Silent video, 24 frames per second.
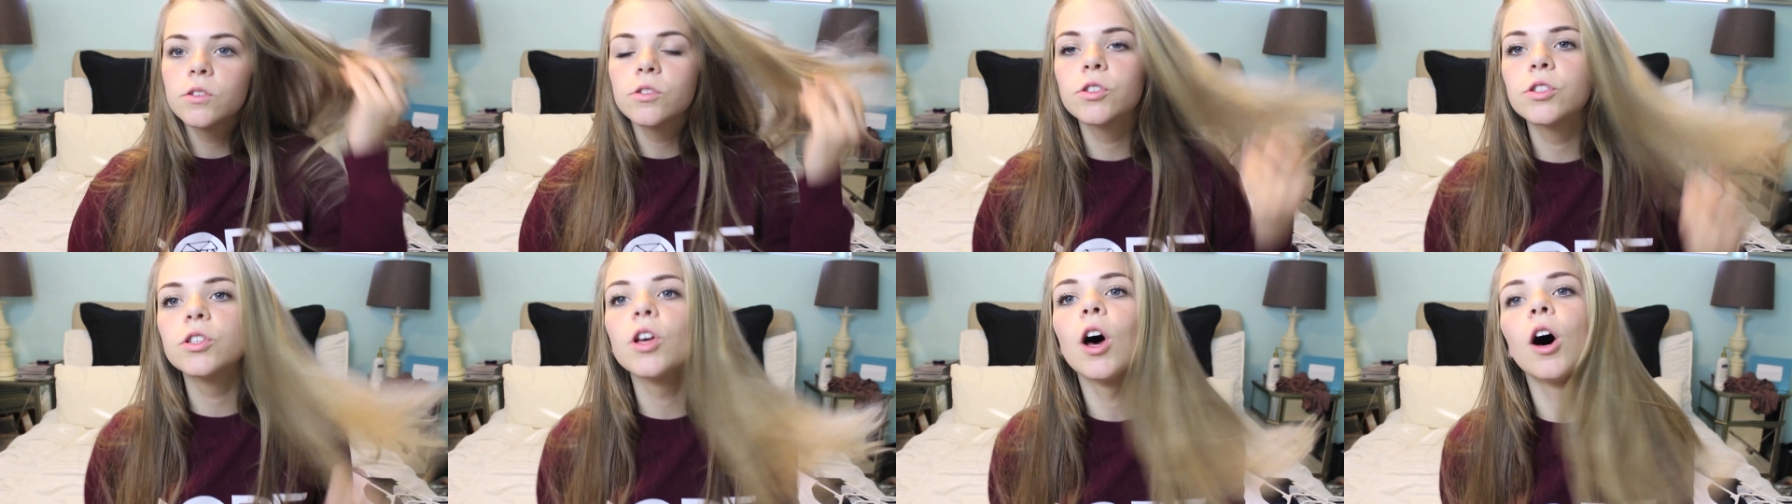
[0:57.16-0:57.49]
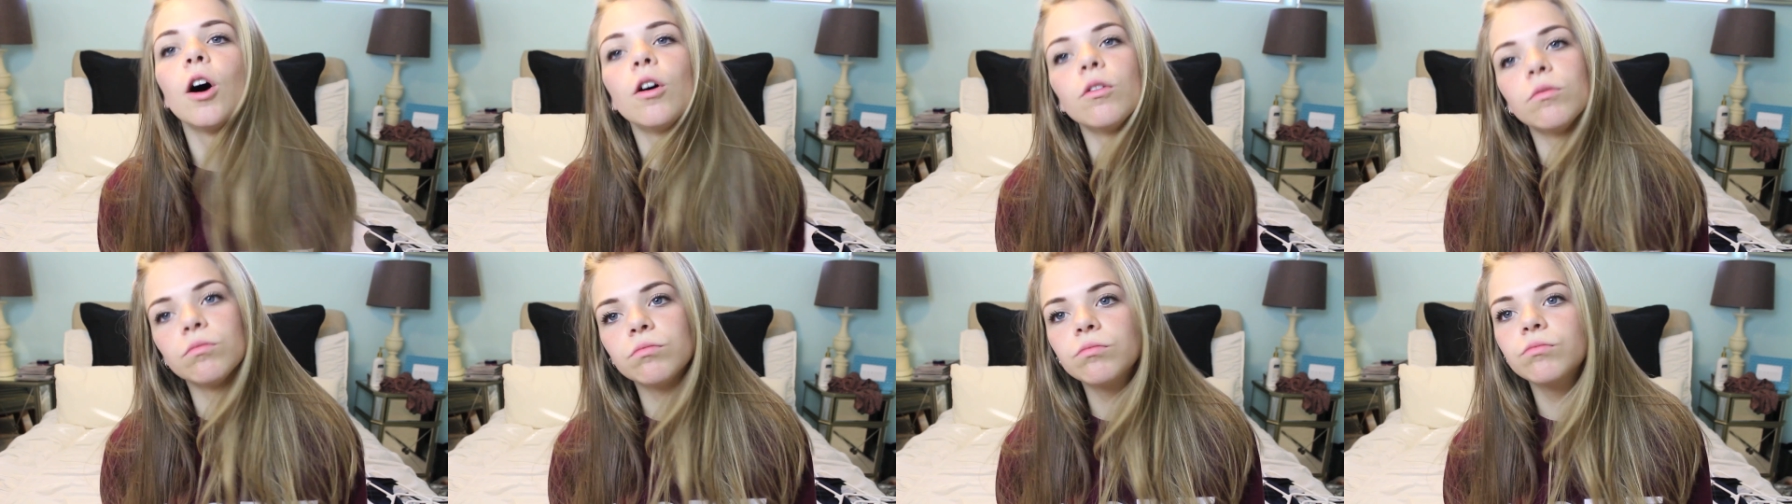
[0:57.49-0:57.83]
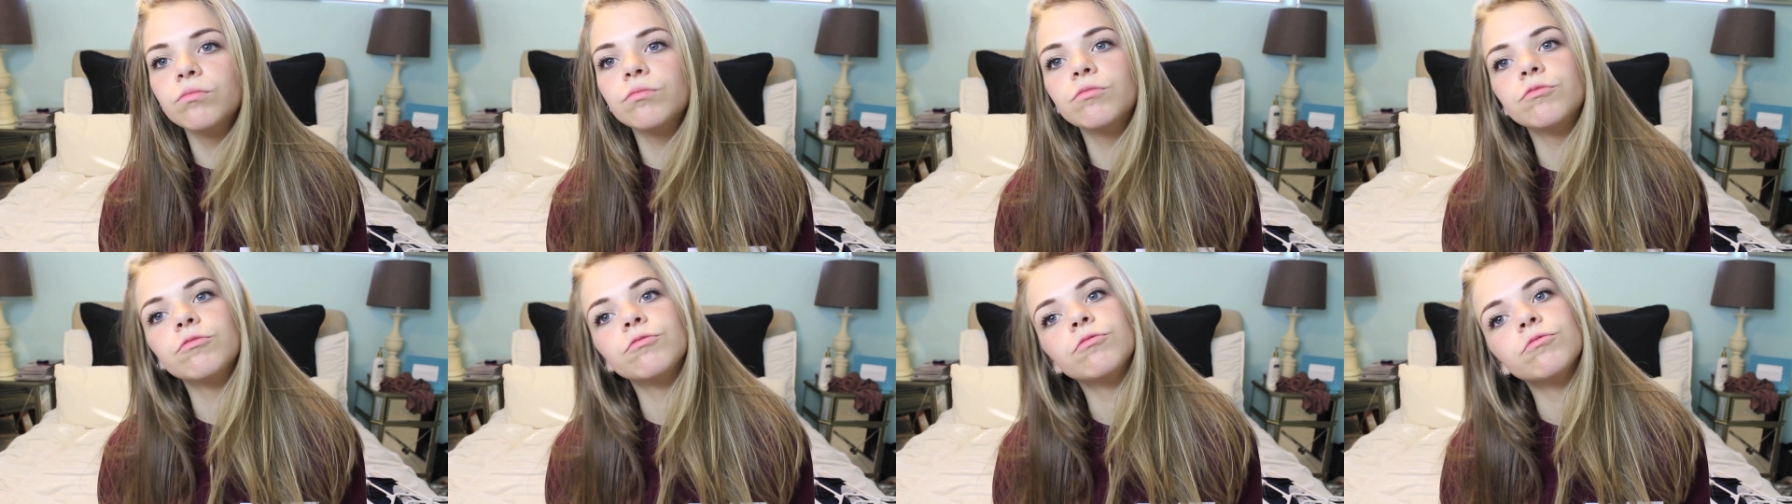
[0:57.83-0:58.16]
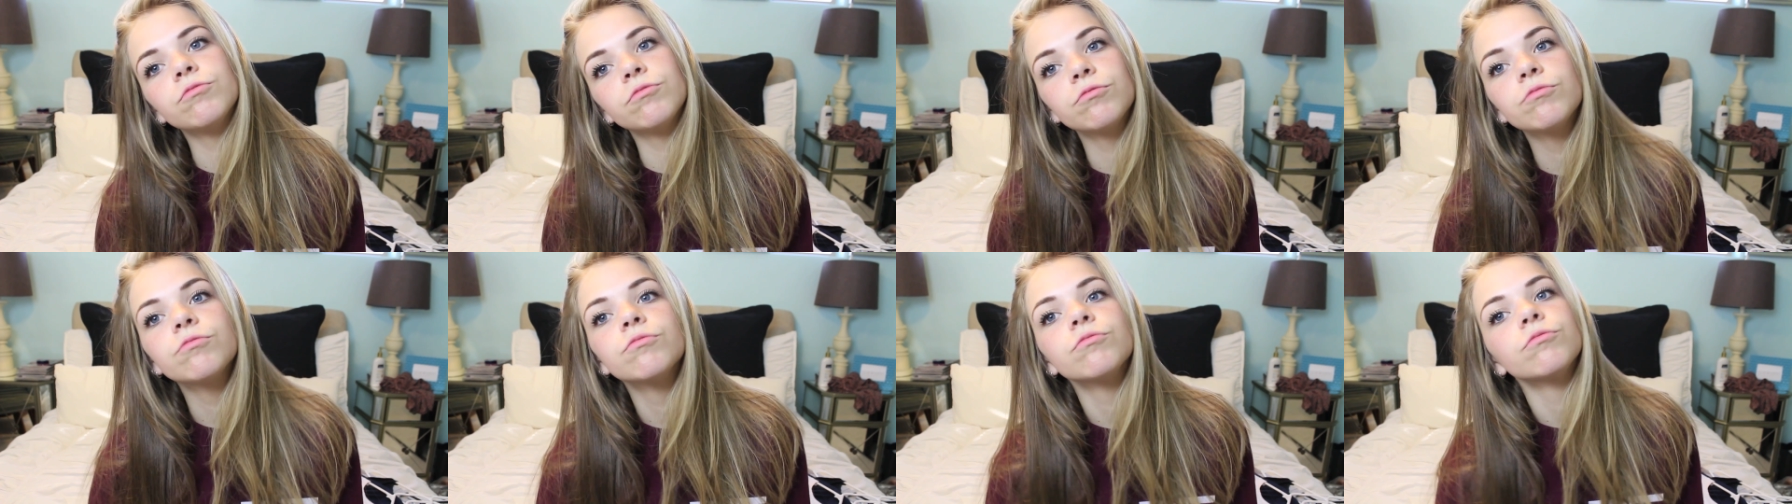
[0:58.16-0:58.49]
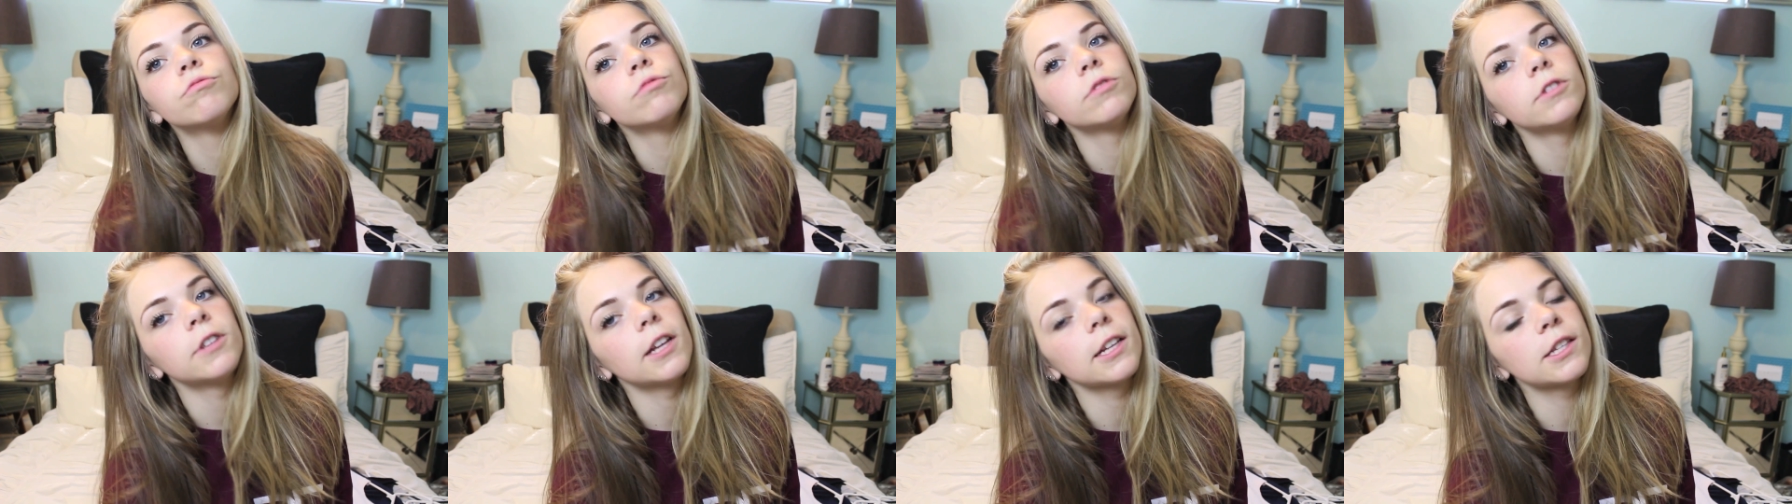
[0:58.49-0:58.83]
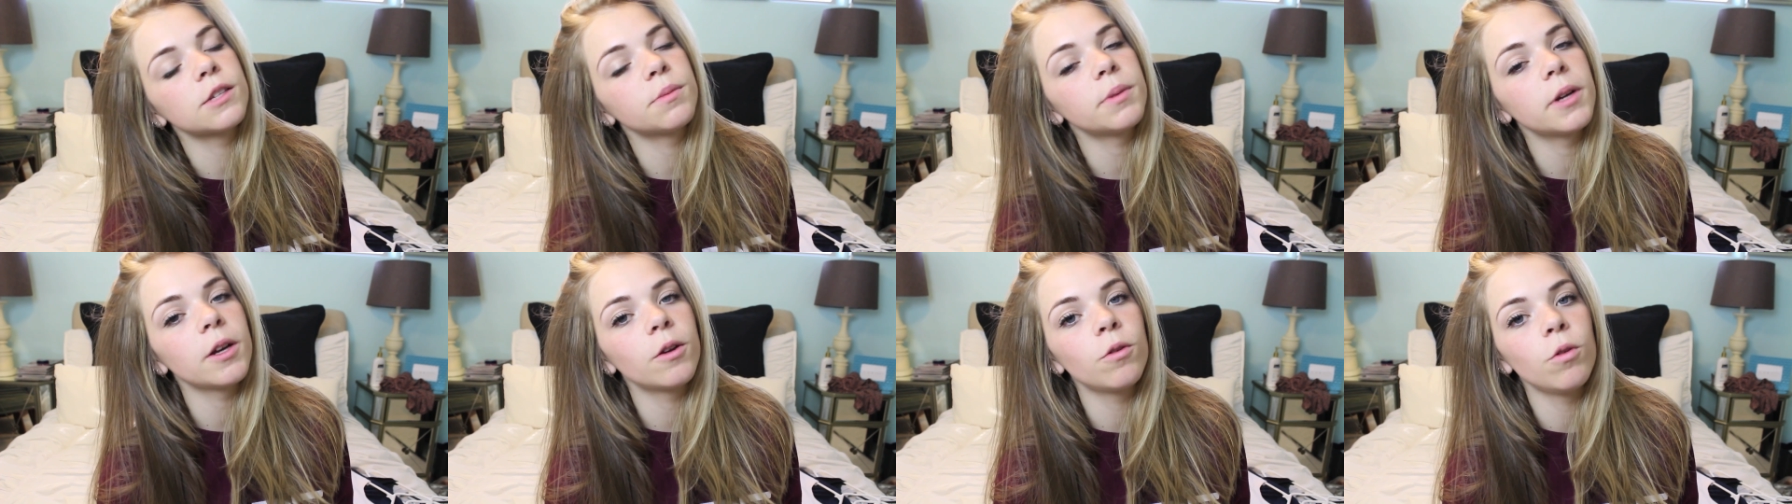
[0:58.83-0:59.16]
So
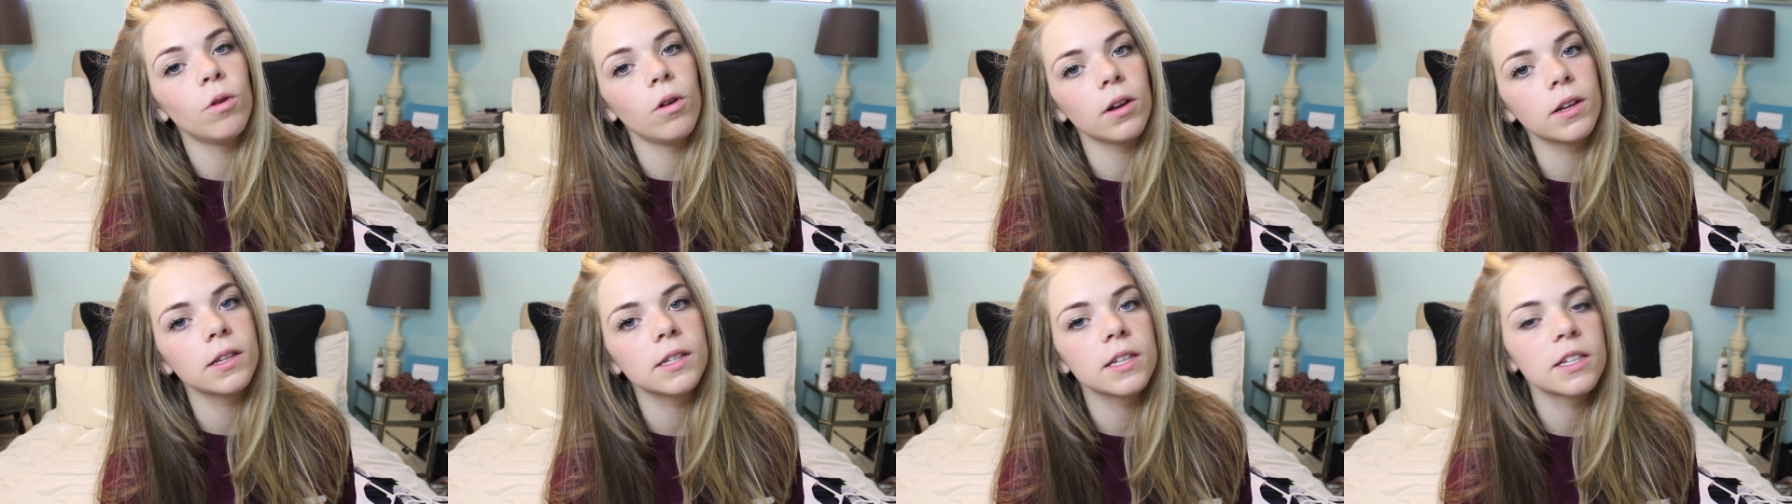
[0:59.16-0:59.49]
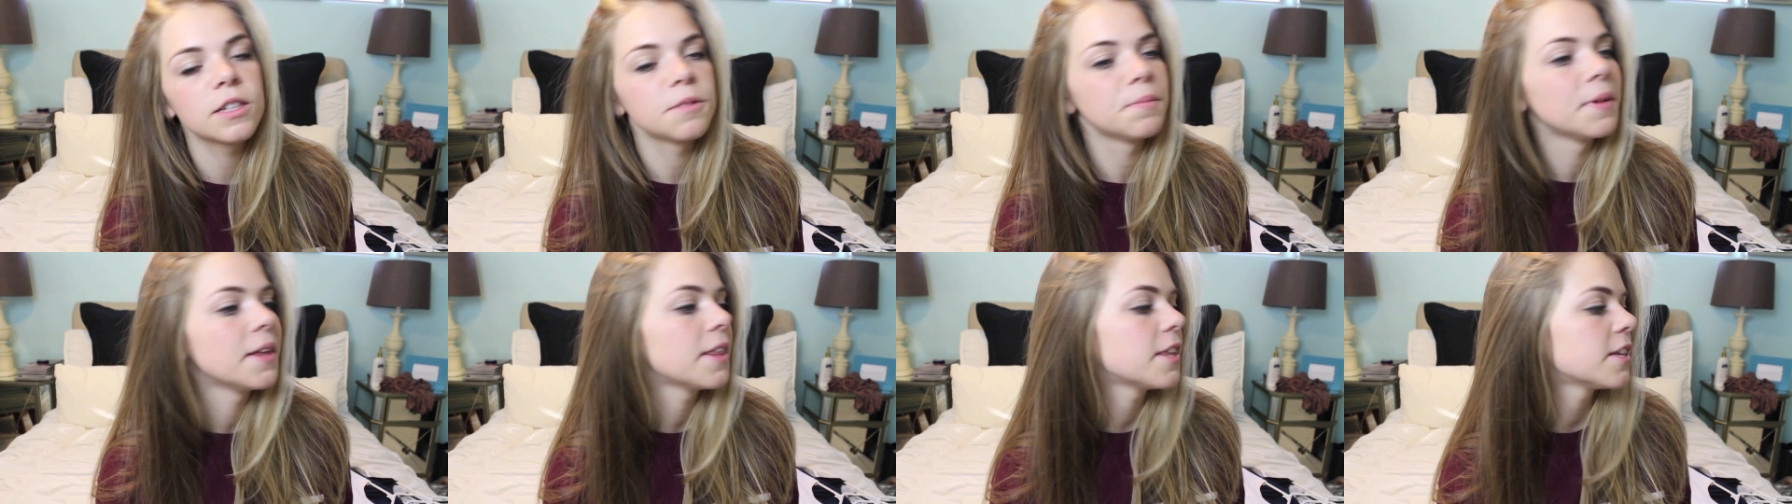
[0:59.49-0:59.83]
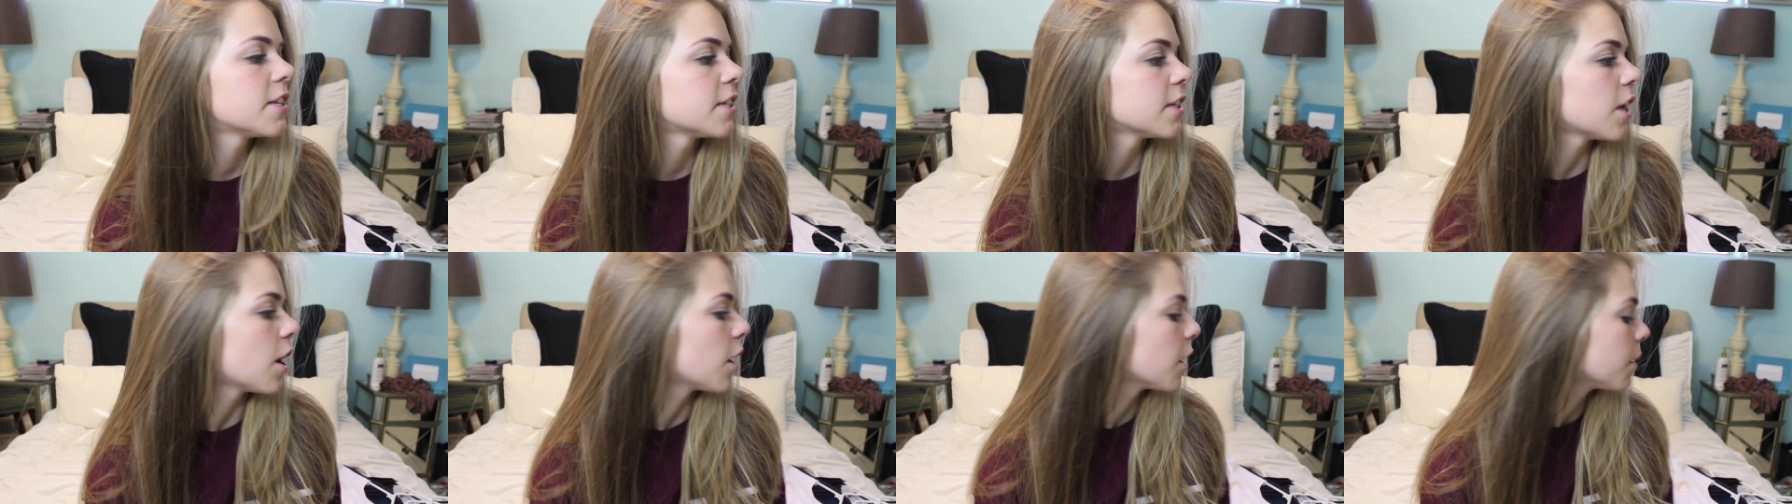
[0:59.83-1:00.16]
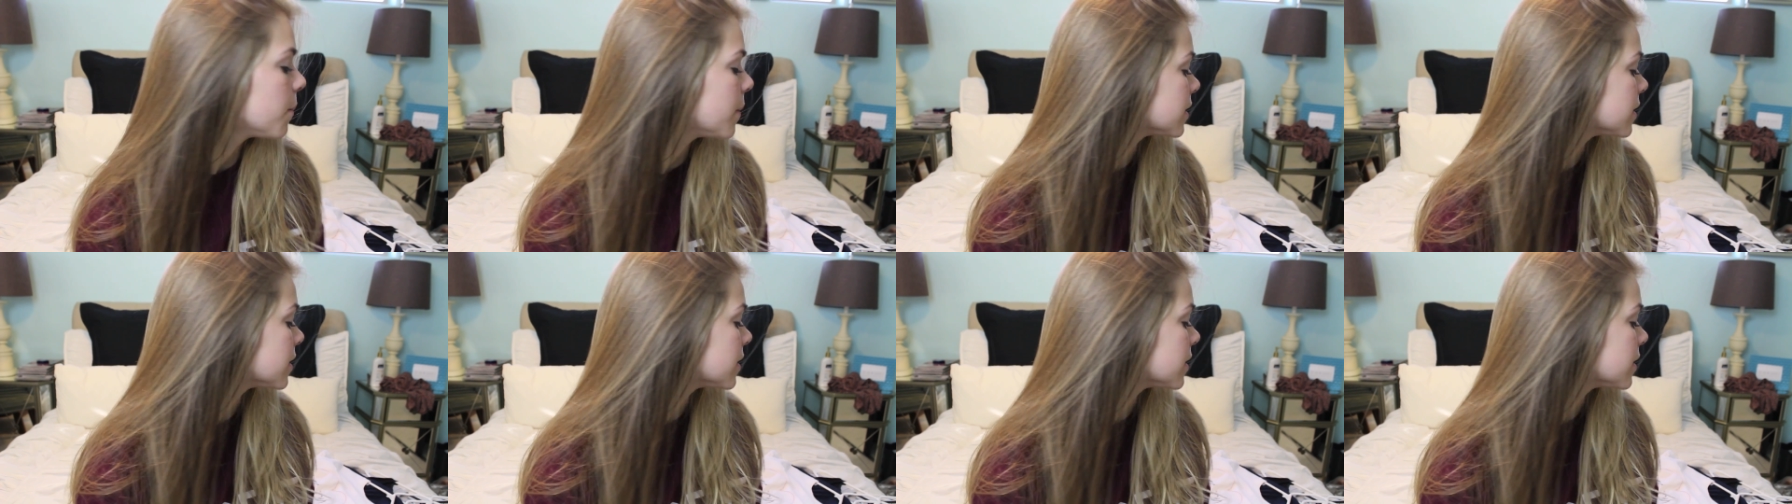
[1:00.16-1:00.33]
that's pretty cool because the Smiths are